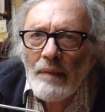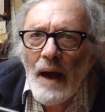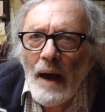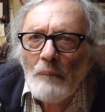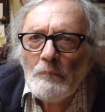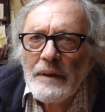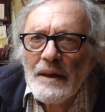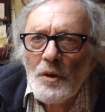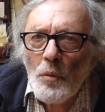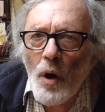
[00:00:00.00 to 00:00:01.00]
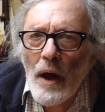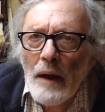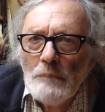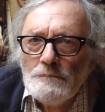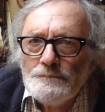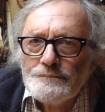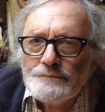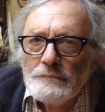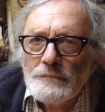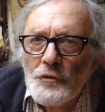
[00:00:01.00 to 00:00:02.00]
that piano wire,
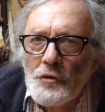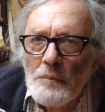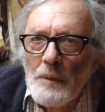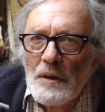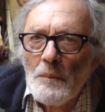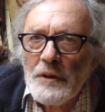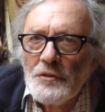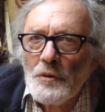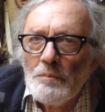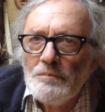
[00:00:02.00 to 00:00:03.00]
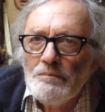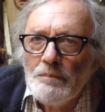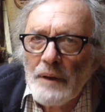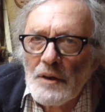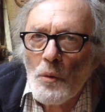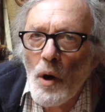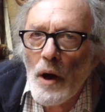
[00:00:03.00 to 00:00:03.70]
3mm piano